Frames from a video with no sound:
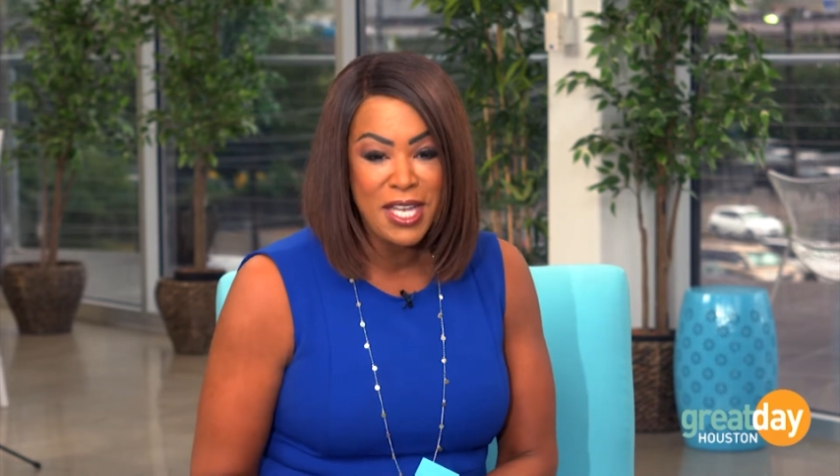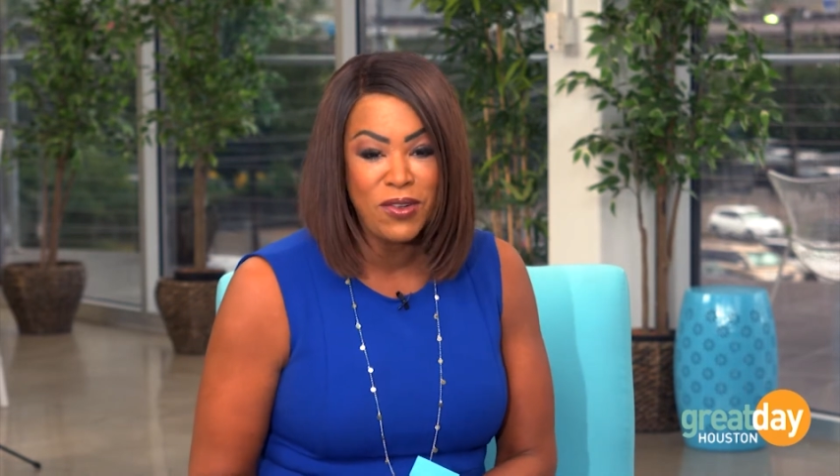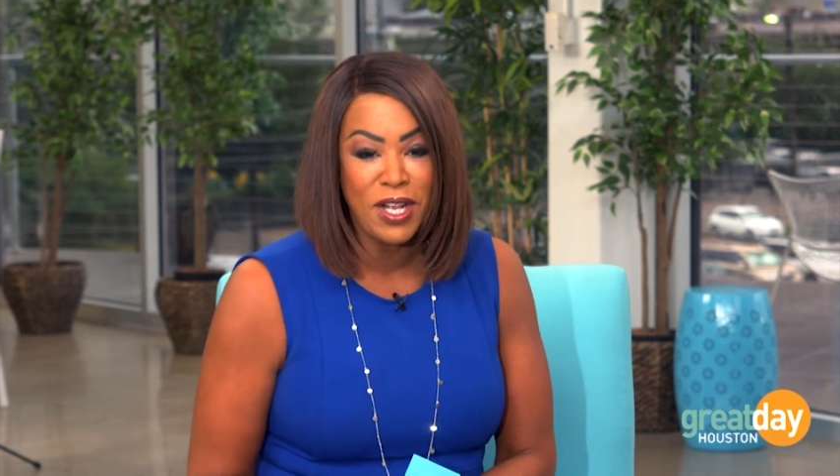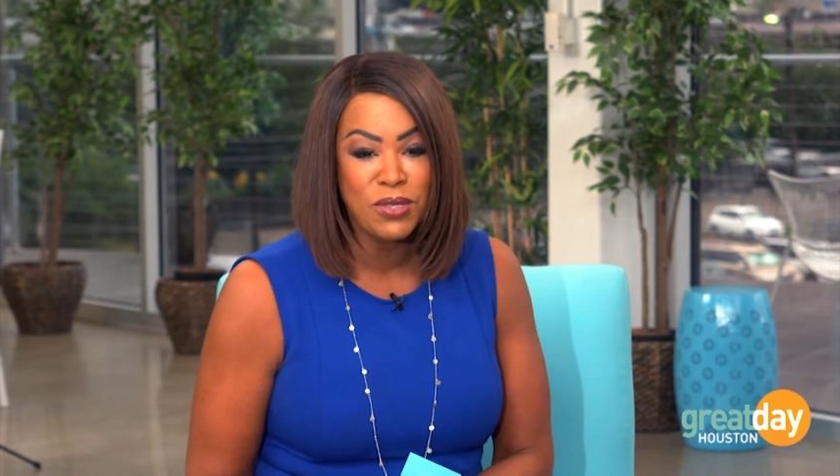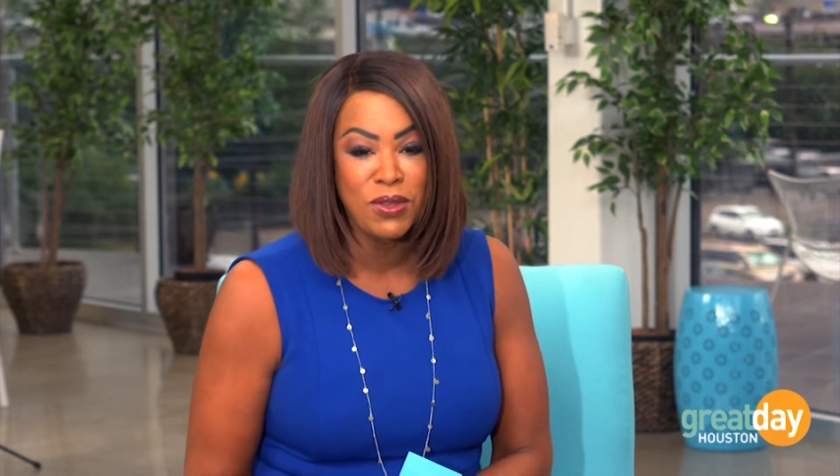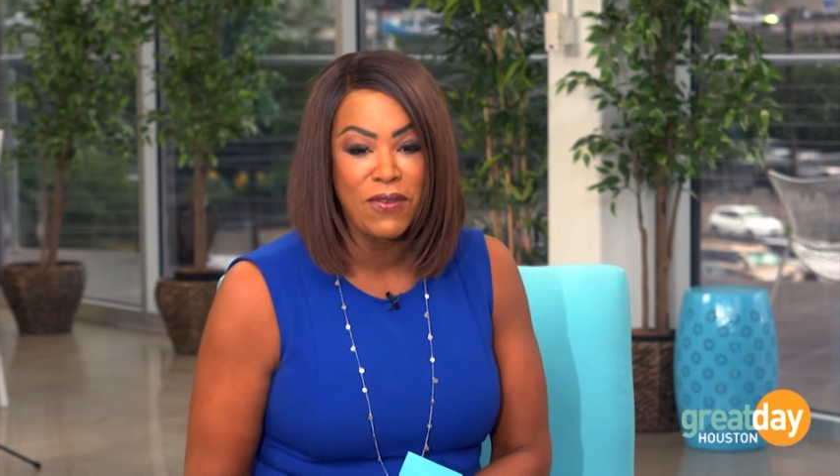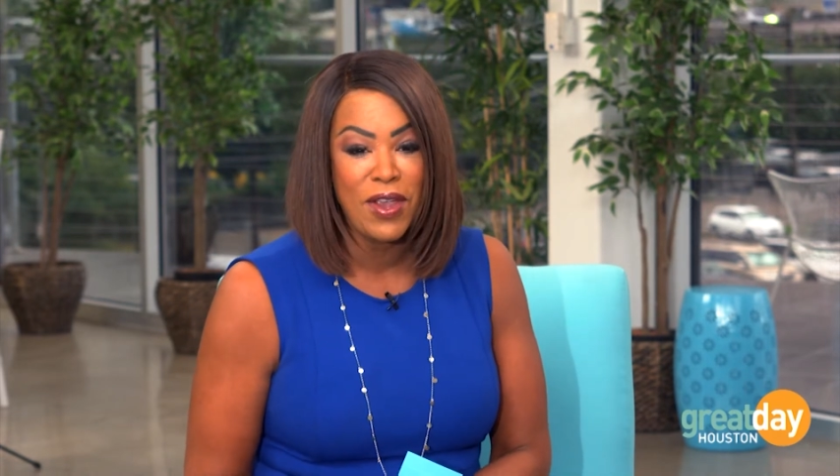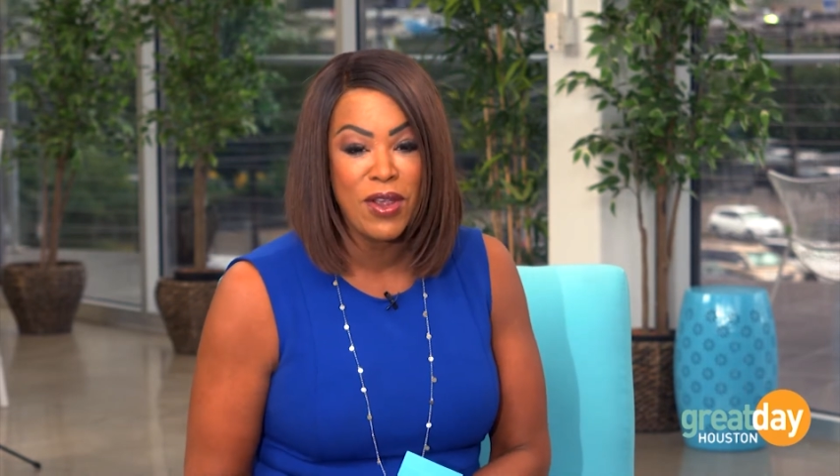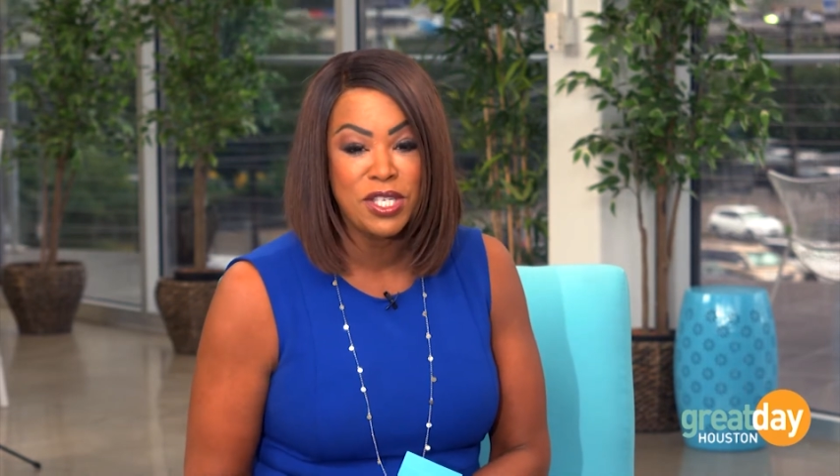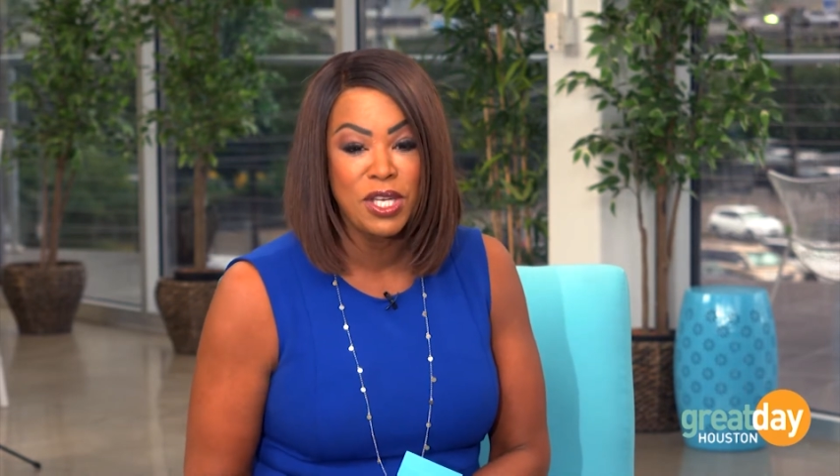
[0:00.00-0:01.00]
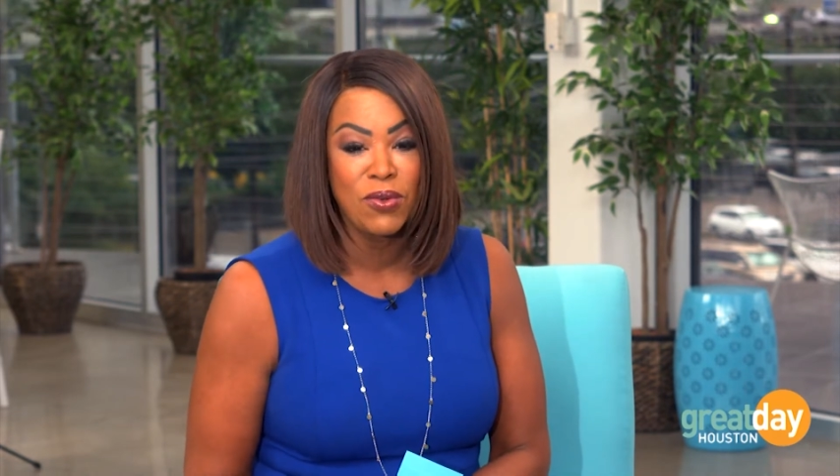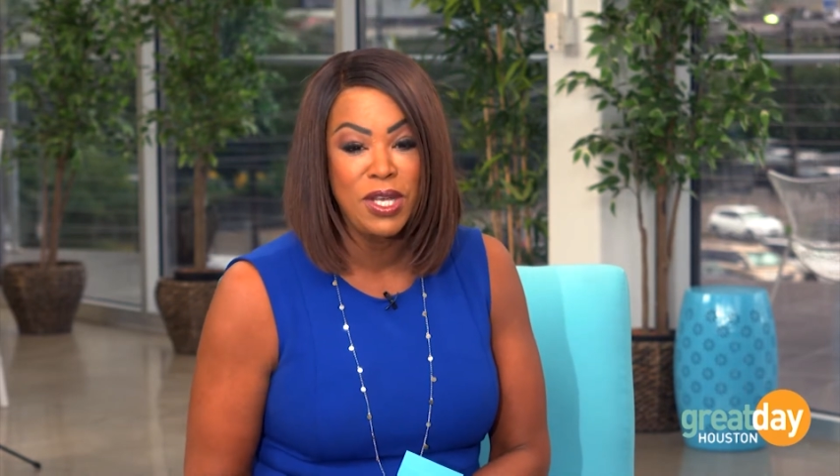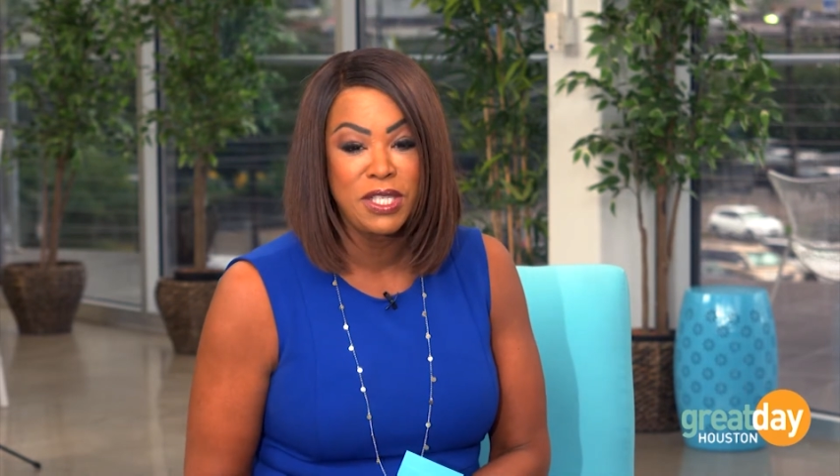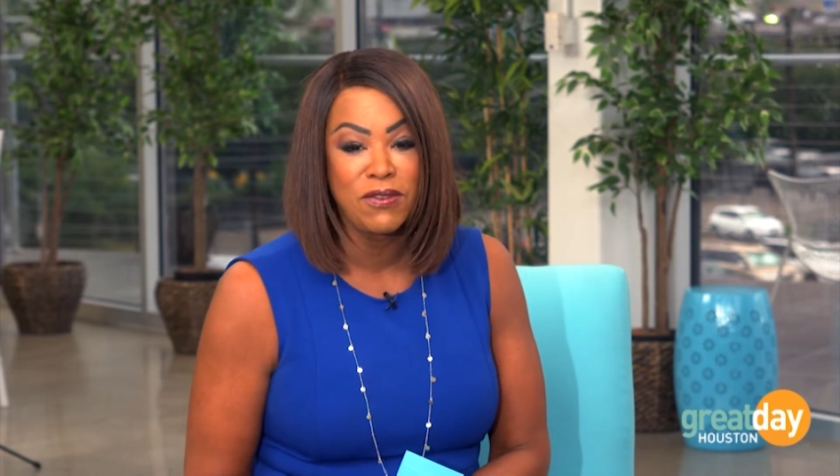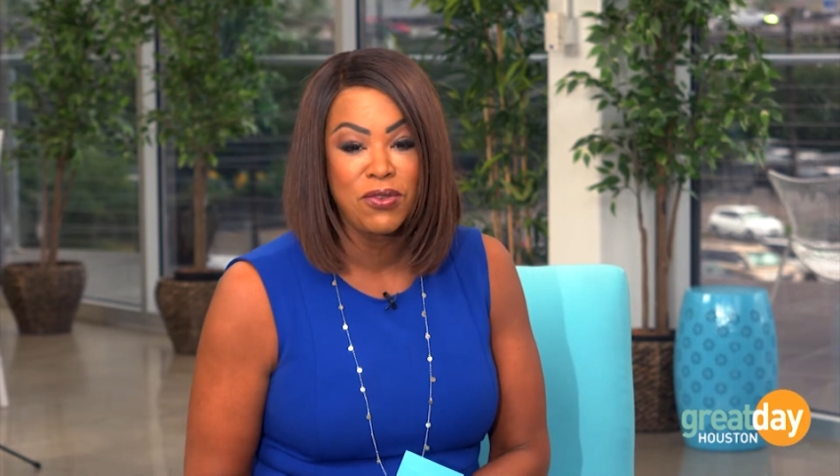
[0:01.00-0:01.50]
Joining us with the various
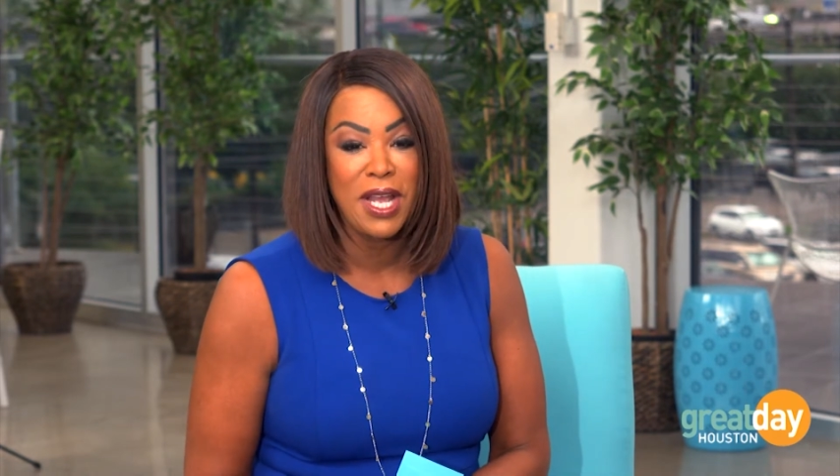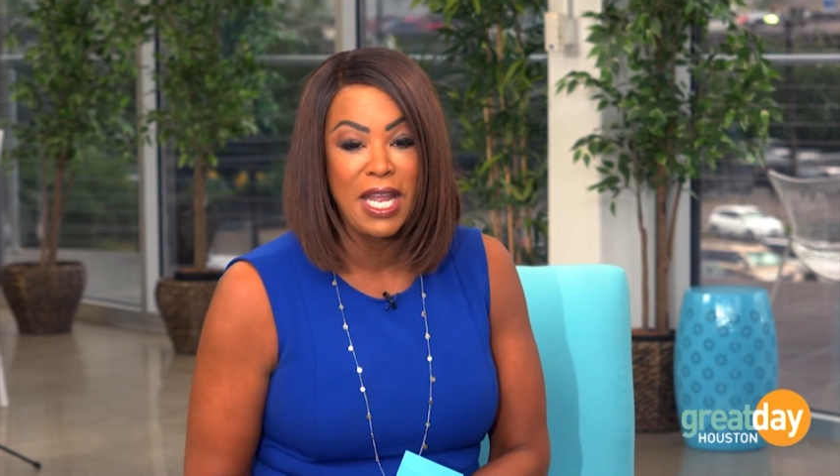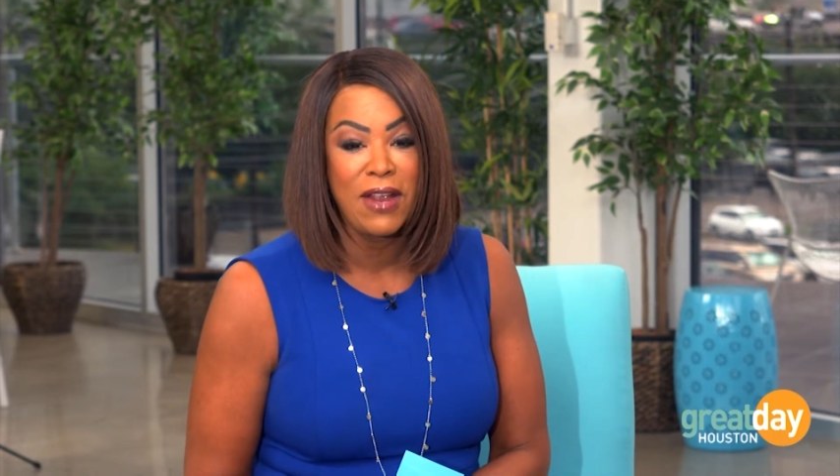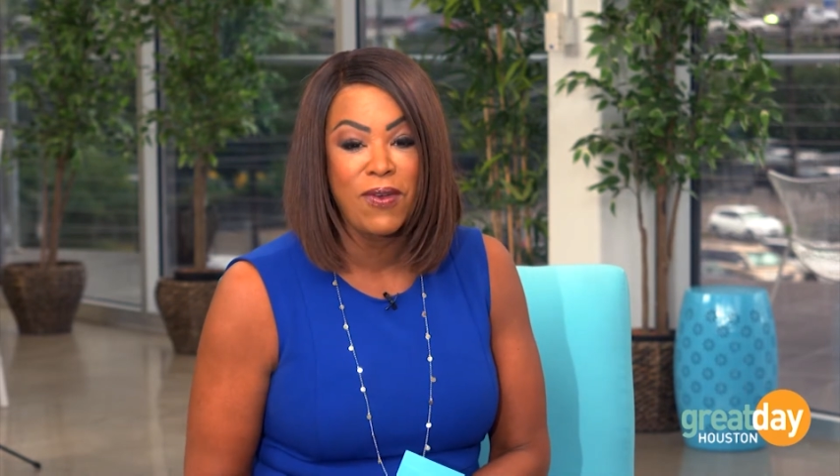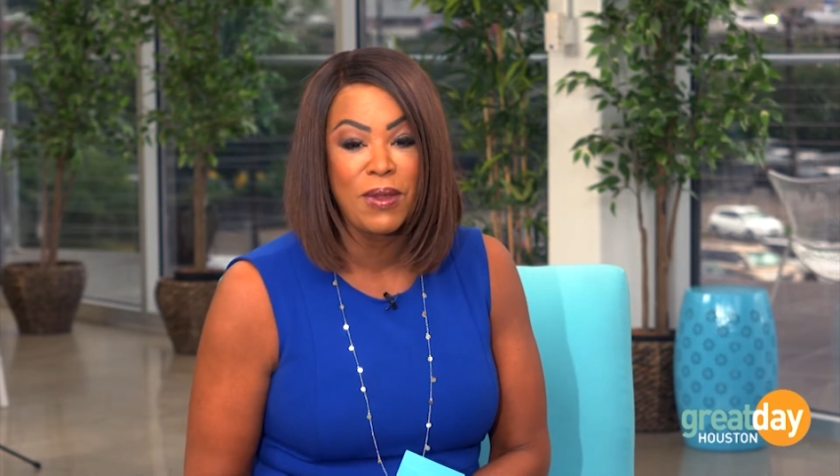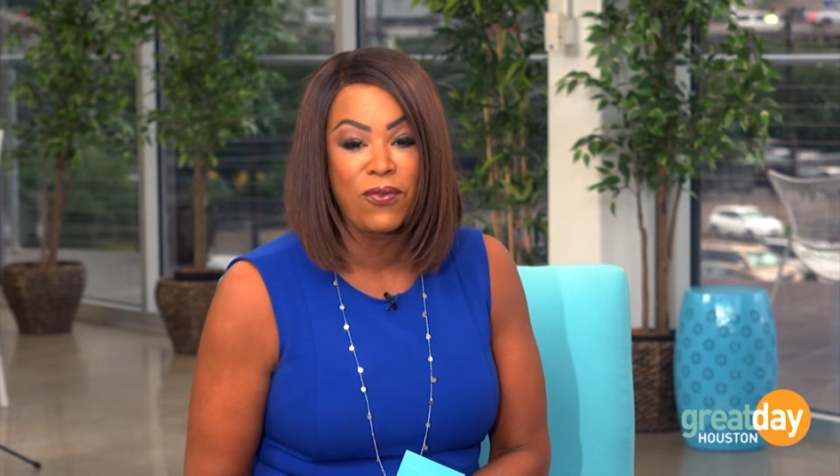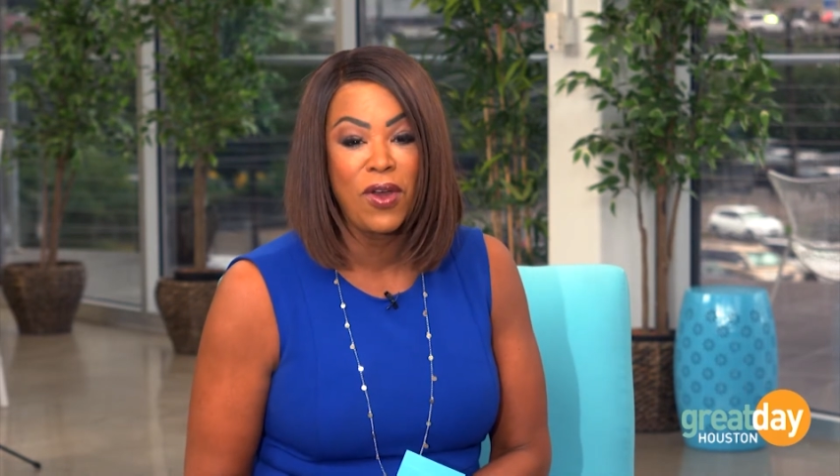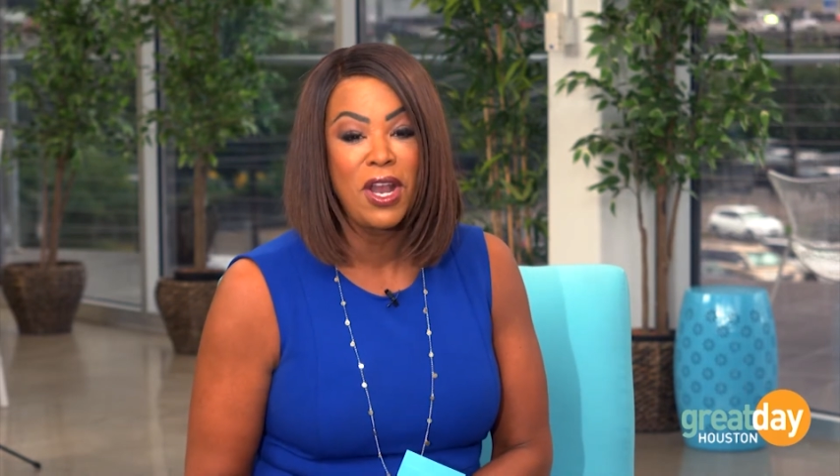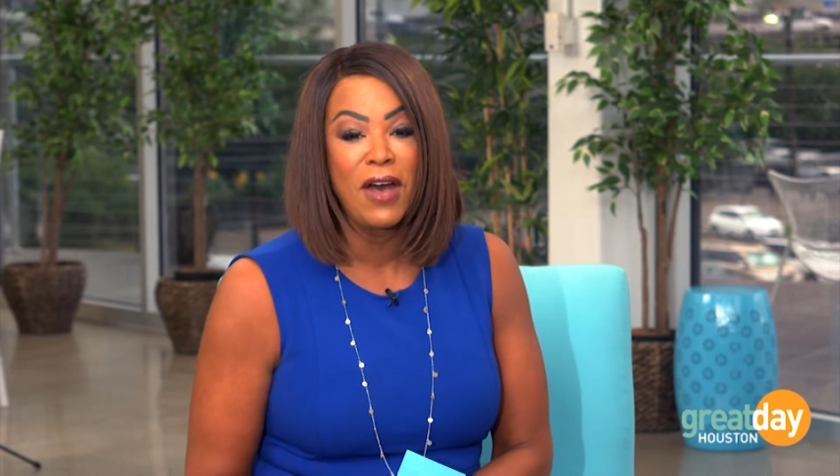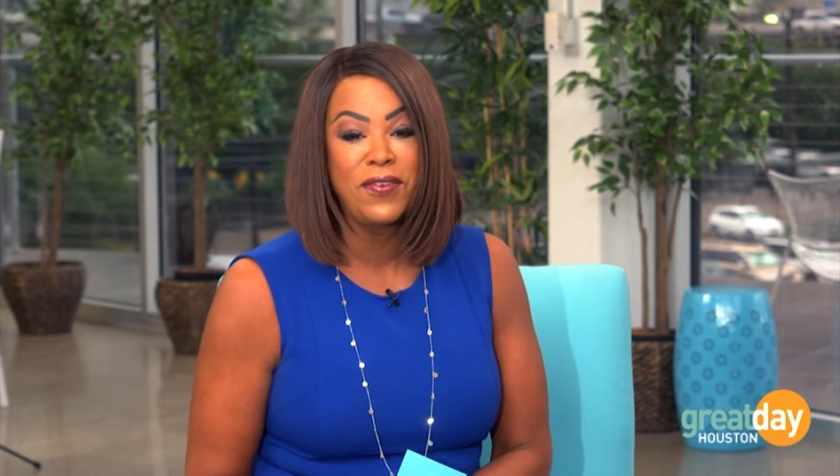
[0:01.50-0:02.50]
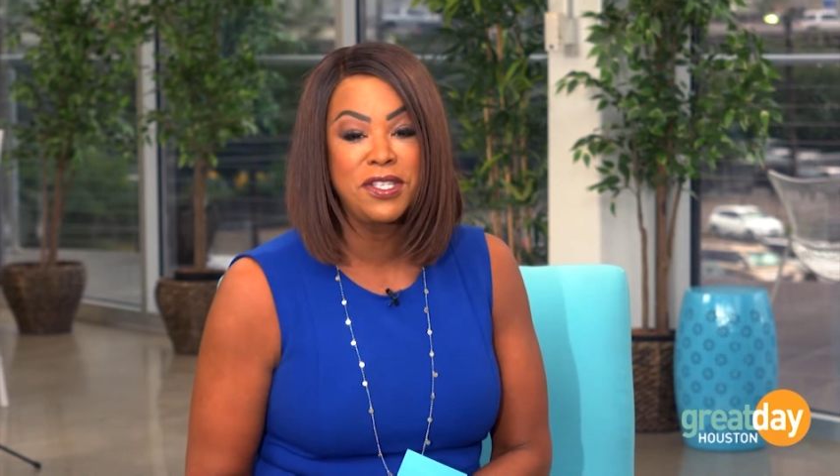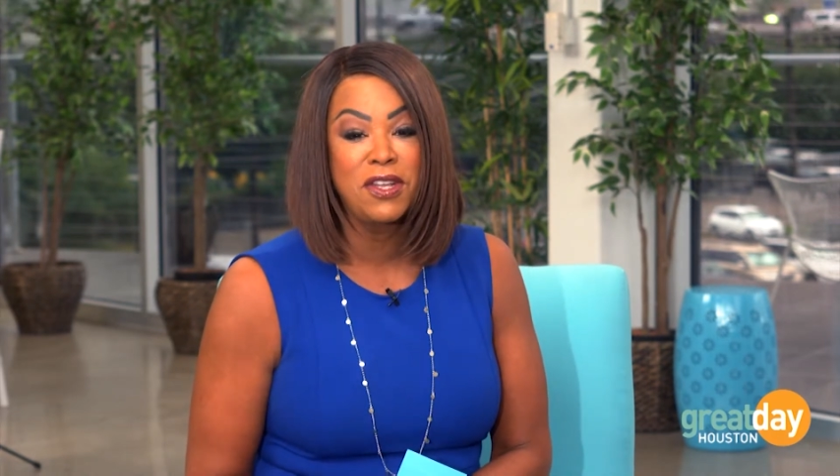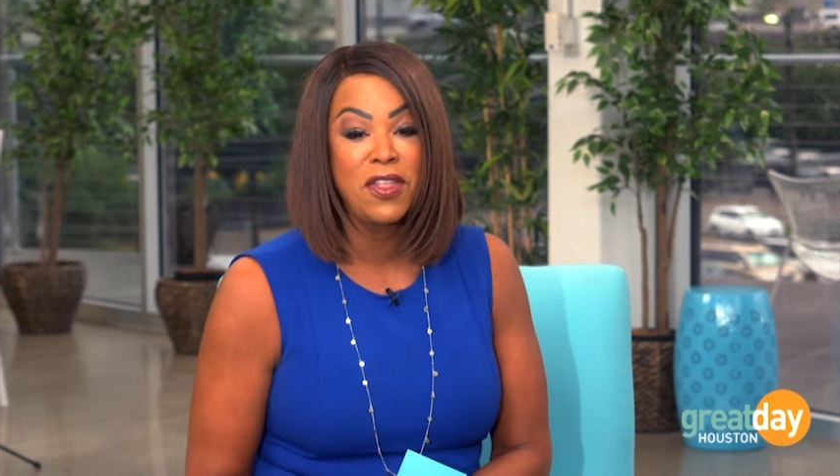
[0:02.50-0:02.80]
degrees of training from the front office to